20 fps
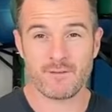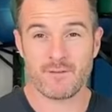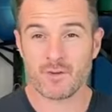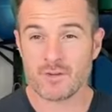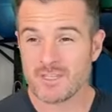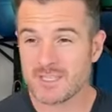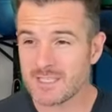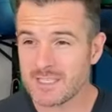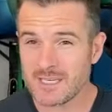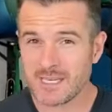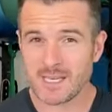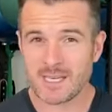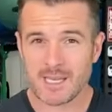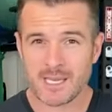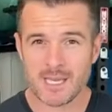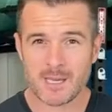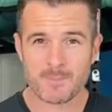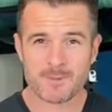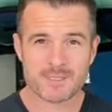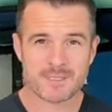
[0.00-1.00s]
If you're sitting
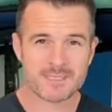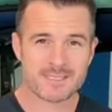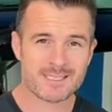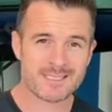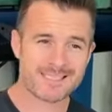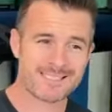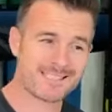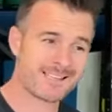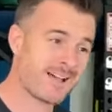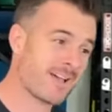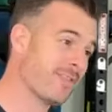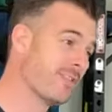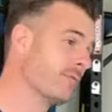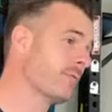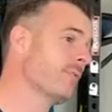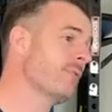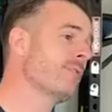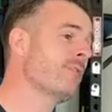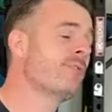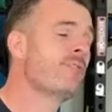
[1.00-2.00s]
heaps, this is like the
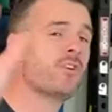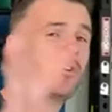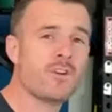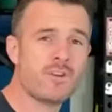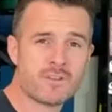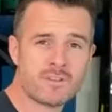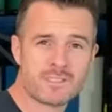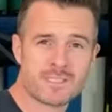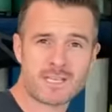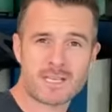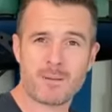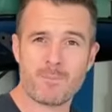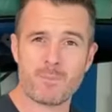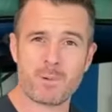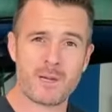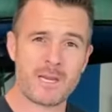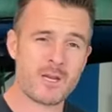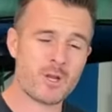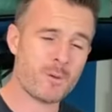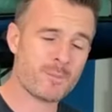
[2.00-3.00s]
reverse, the
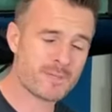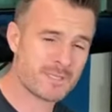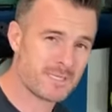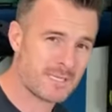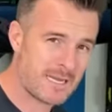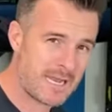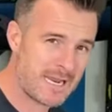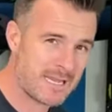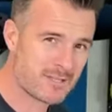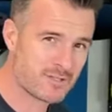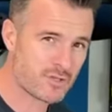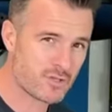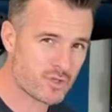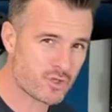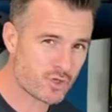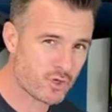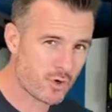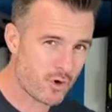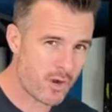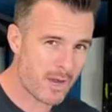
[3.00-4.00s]
complete opposite. And it's to
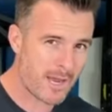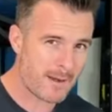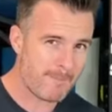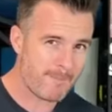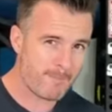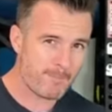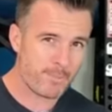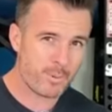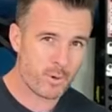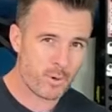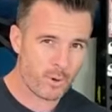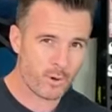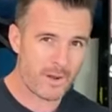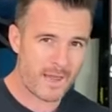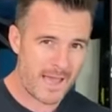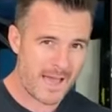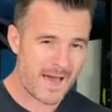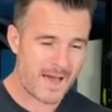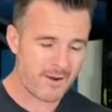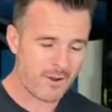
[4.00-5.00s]
try and
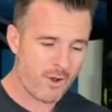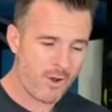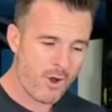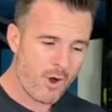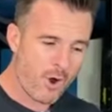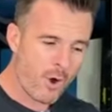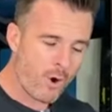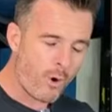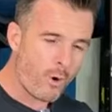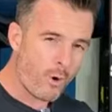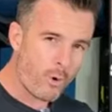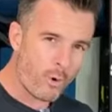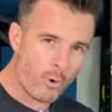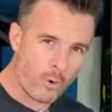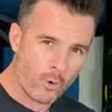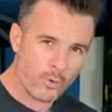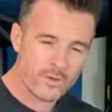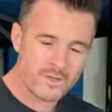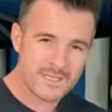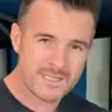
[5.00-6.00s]
pull out
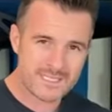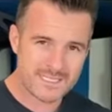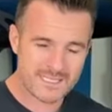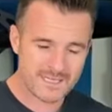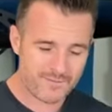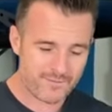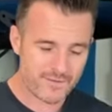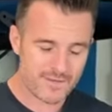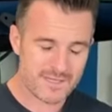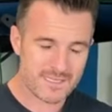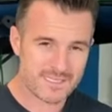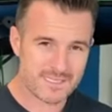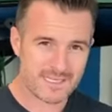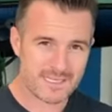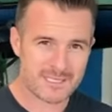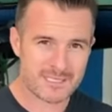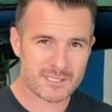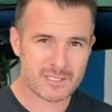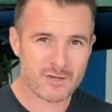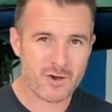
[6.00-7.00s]
all the stiffness
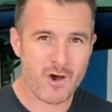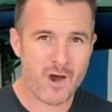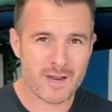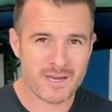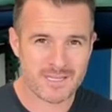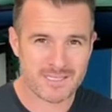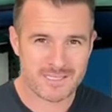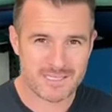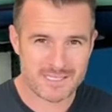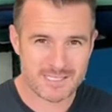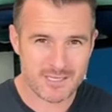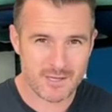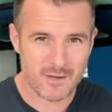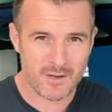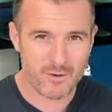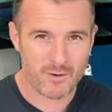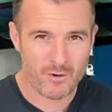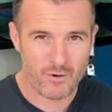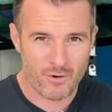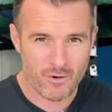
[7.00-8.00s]
and tightness that's
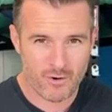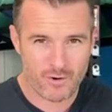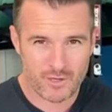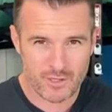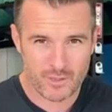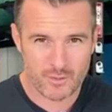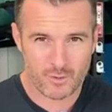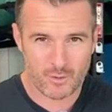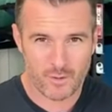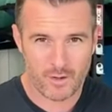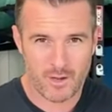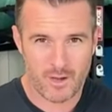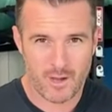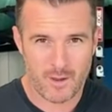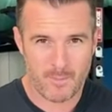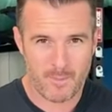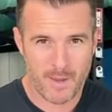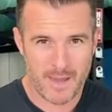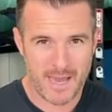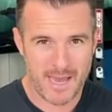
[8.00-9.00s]
going on in your
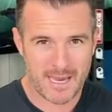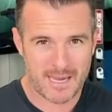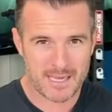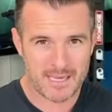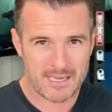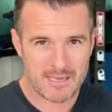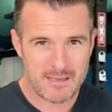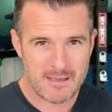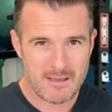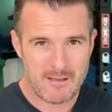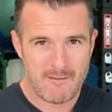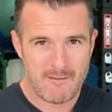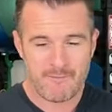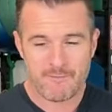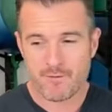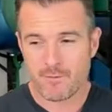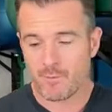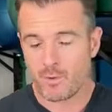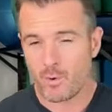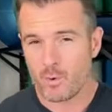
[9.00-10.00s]
lower back
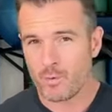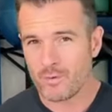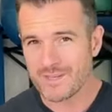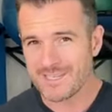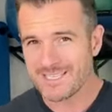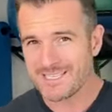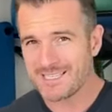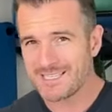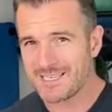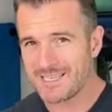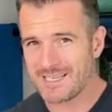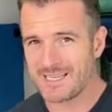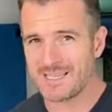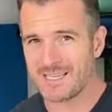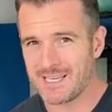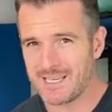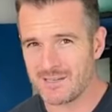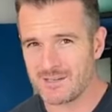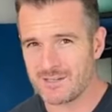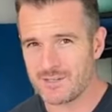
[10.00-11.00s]
from all the sitting
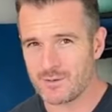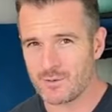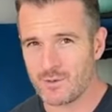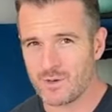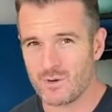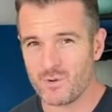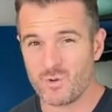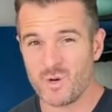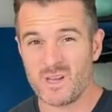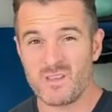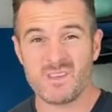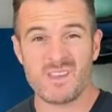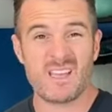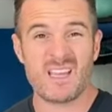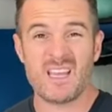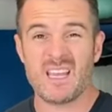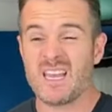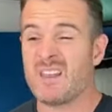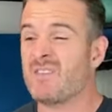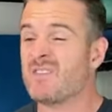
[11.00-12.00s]
that you're doing, or
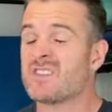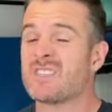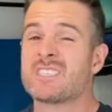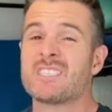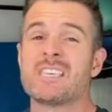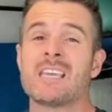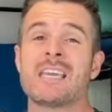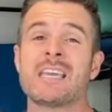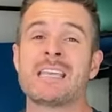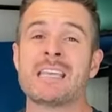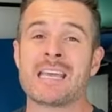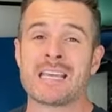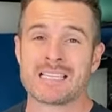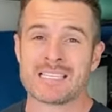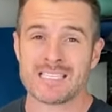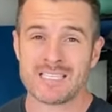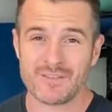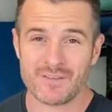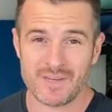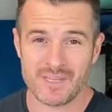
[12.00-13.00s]
even just the
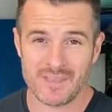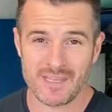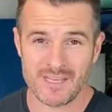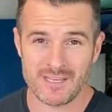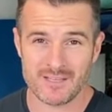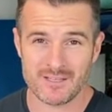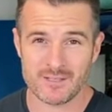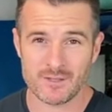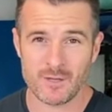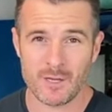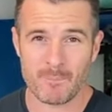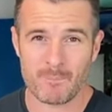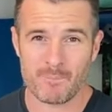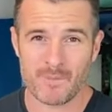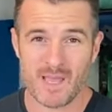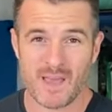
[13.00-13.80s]
inactivity that you're doing.